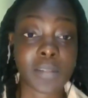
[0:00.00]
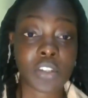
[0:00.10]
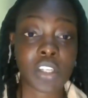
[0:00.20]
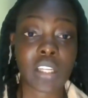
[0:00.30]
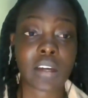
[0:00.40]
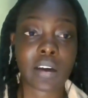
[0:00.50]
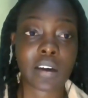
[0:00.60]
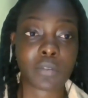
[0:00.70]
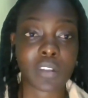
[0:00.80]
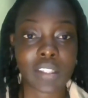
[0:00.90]
especially
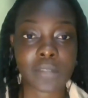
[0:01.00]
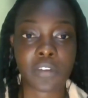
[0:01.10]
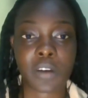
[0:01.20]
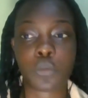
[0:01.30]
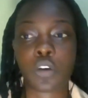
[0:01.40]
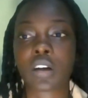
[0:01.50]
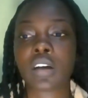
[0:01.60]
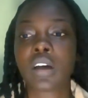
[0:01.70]
uh, with this framework.